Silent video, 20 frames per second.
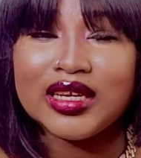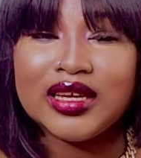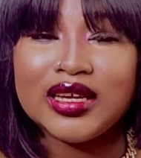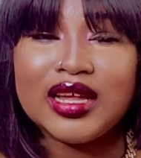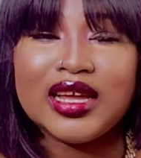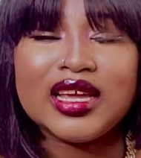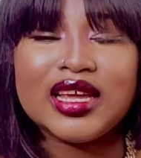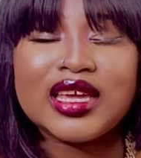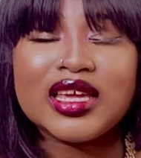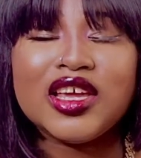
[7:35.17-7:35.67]

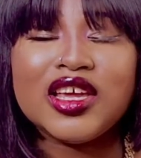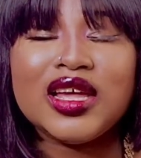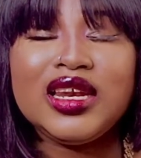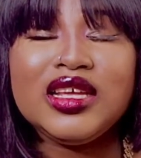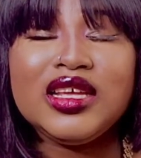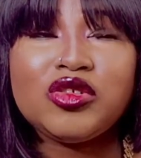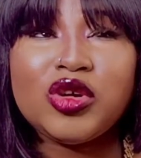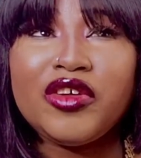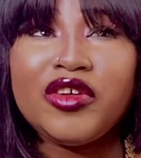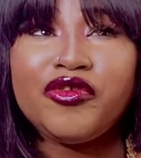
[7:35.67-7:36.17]
Like, you can
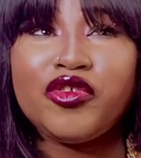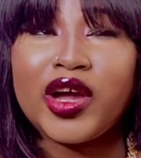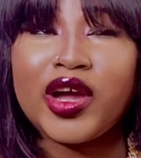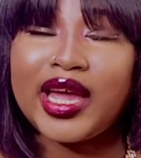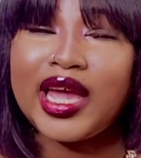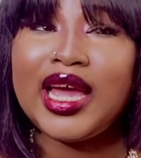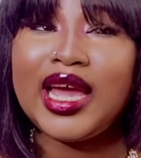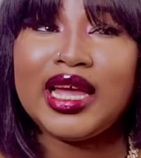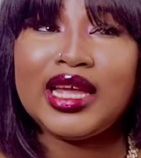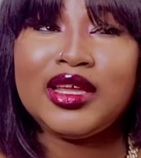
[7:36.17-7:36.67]
literally
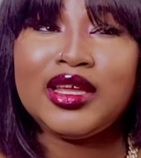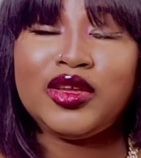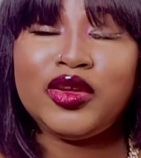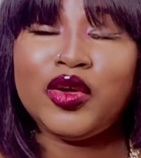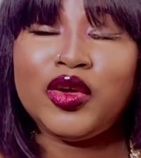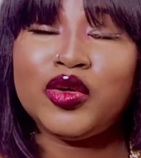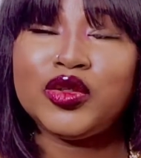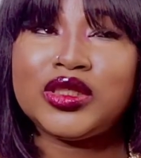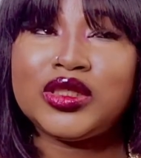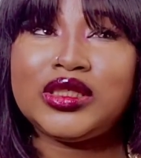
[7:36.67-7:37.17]
forget
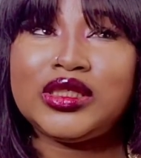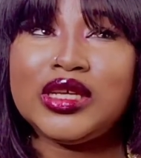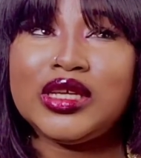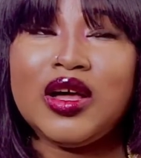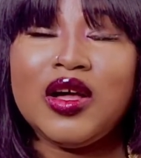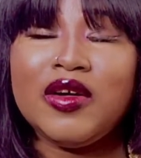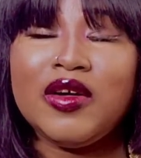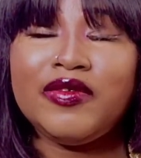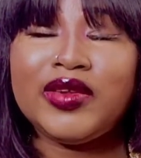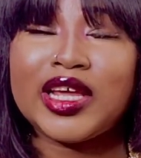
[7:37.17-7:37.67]

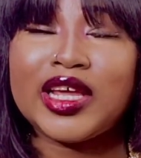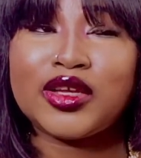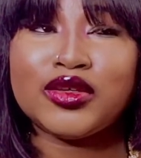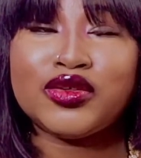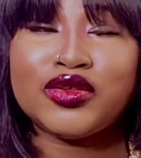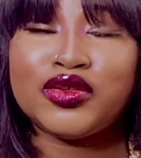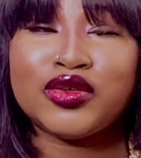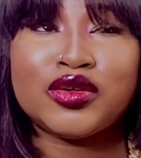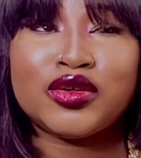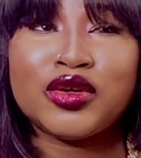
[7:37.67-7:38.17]
yourself, like your
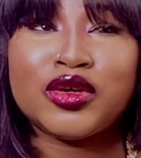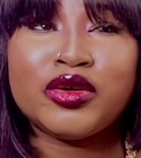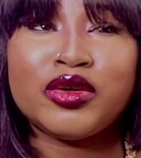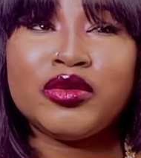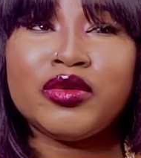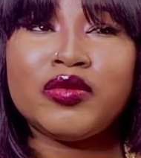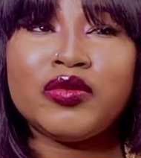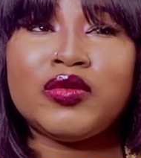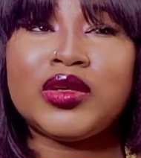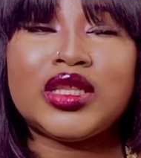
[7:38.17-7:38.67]

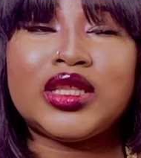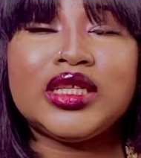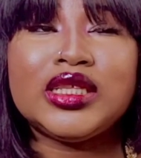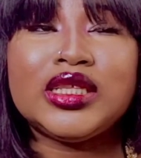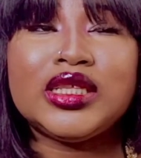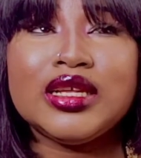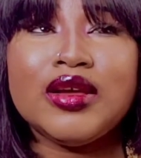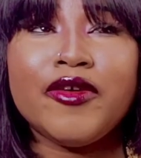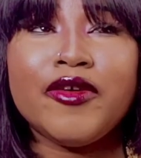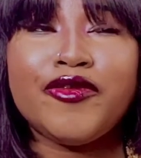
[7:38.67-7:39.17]
sorrow, within
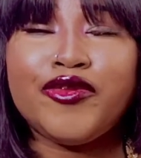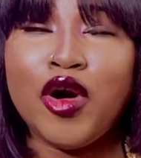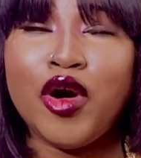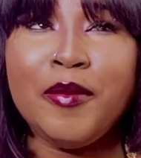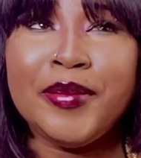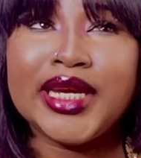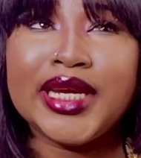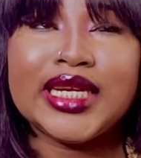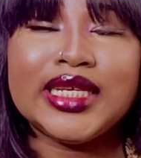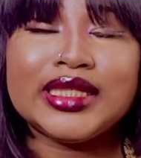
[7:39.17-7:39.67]
4
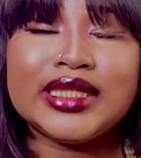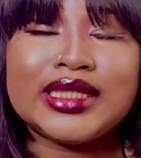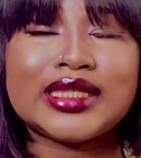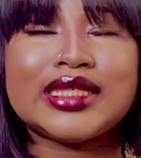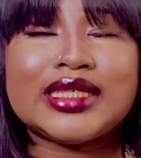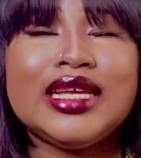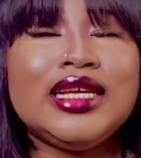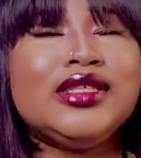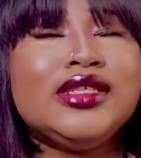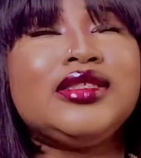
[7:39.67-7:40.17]

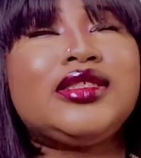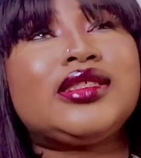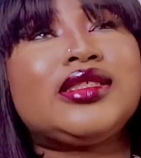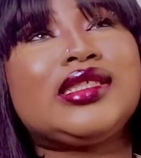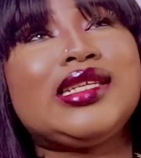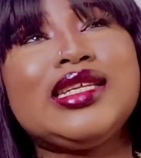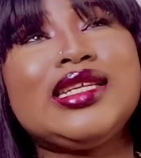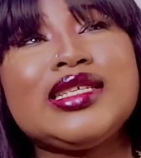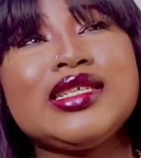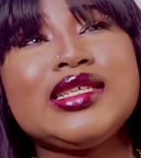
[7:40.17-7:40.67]
minutes.
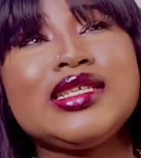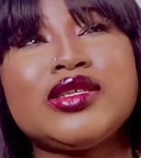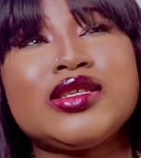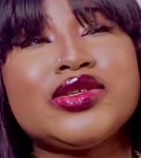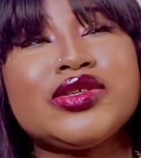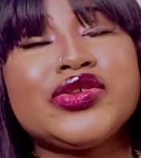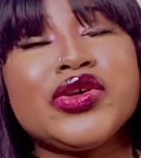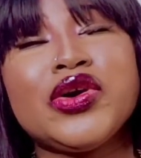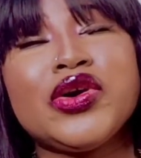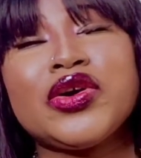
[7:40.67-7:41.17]
Just listen to
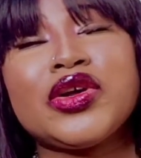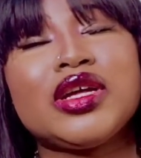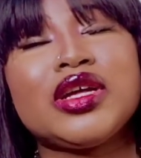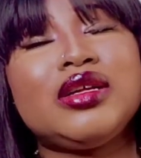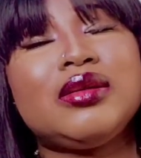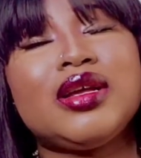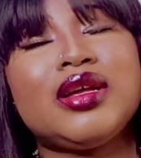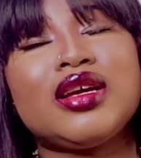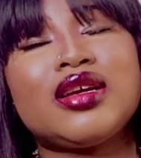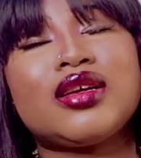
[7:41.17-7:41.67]
this song,
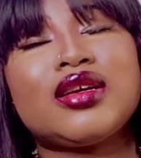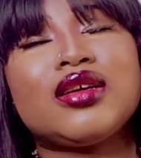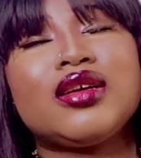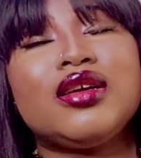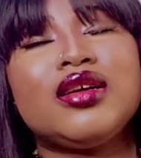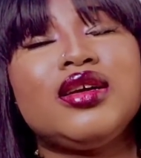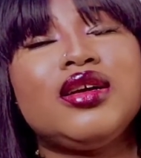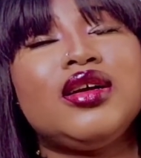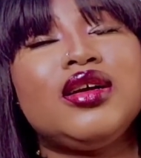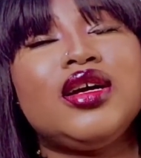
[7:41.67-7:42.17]
and like,
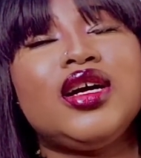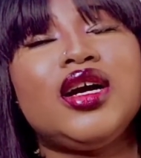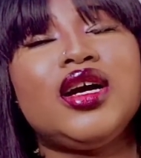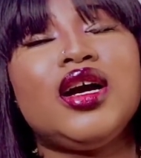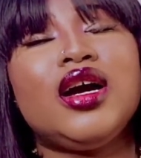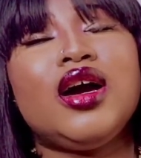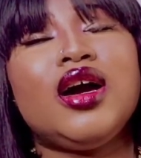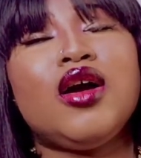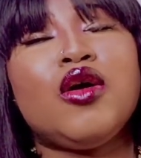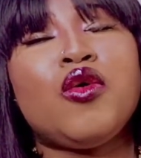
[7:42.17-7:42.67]

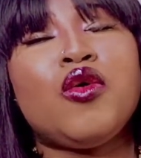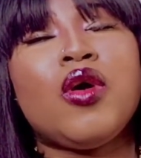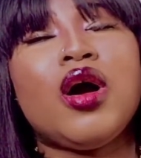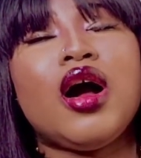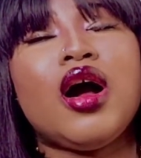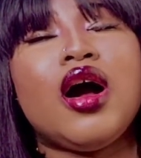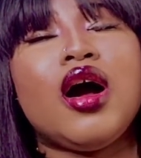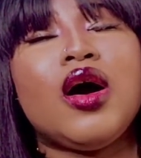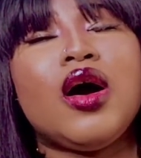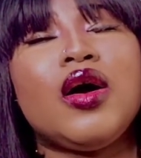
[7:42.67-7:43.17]

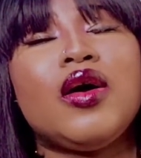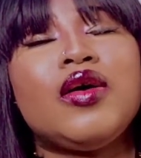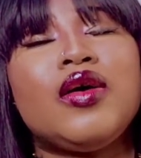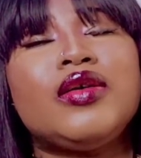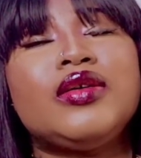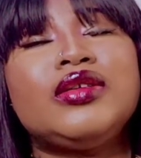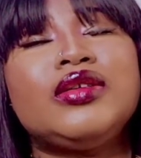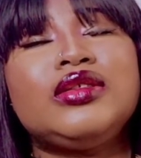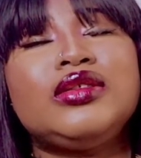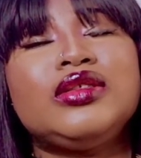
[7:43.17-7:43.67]
wow.
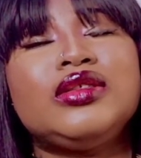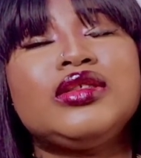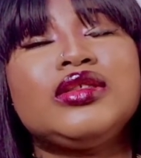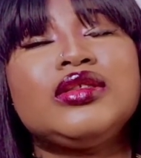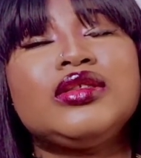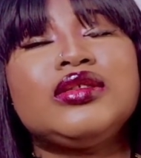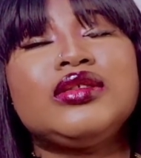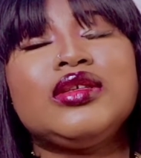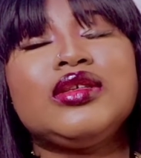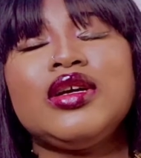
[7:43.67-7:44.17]

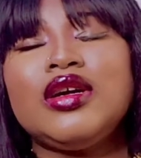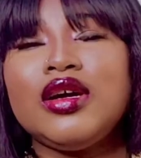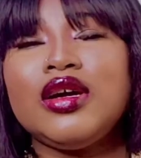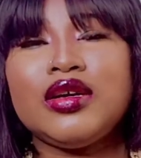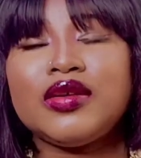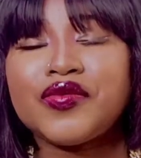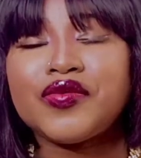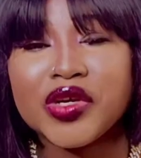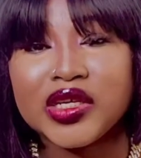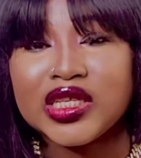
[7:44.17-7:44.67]

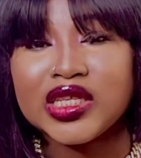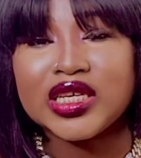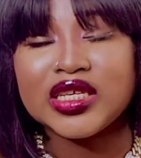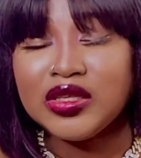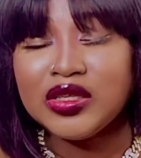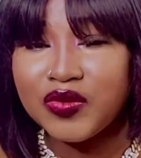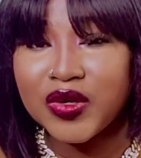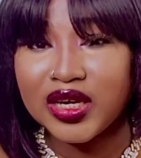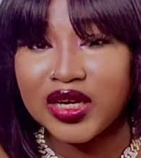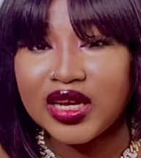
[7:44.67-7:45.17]
Really,
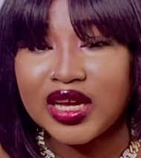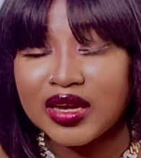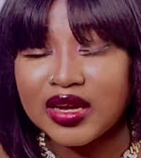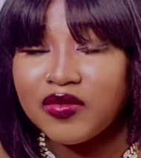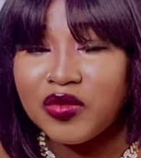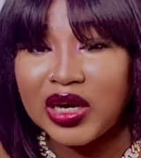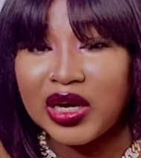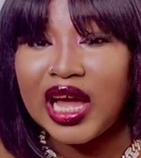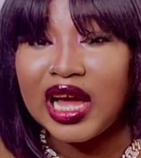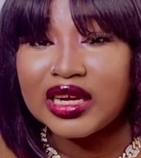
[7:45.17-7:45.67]
it's really
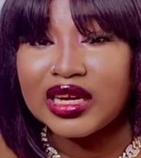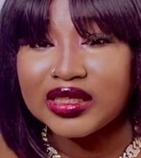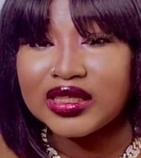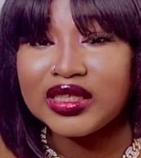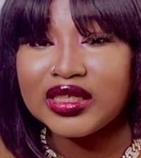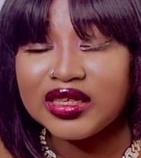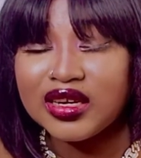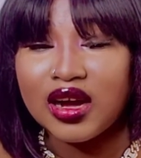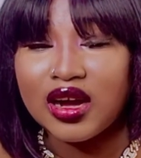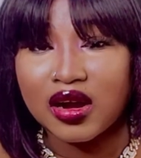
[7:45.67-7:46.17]

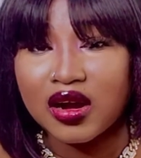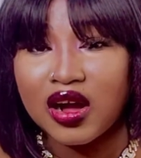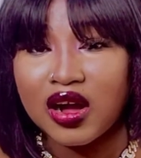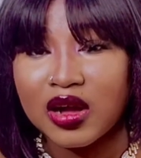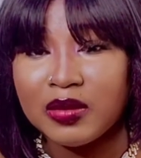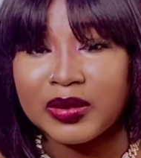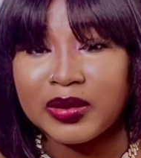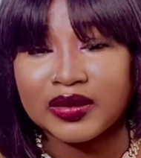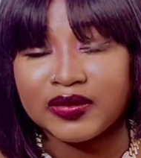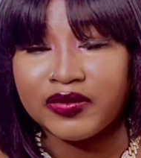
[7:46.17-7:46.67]
relaxing and
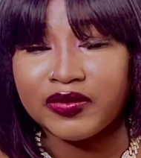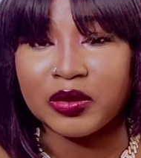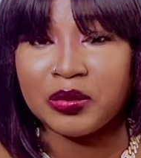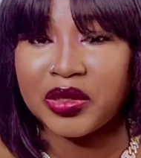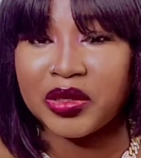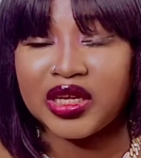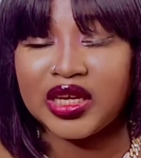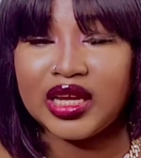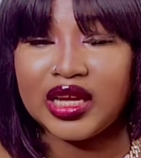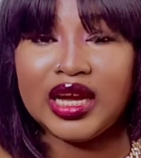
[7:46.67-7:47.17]
calming for
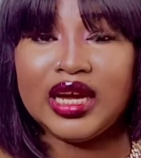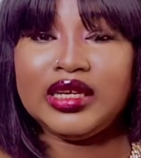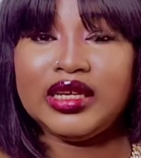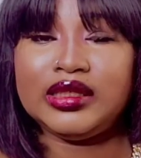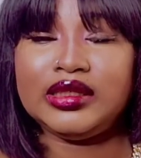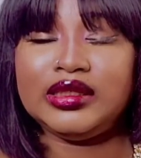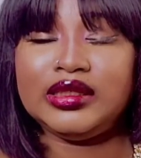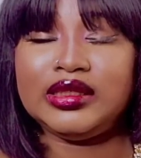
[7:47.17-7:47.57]
me. And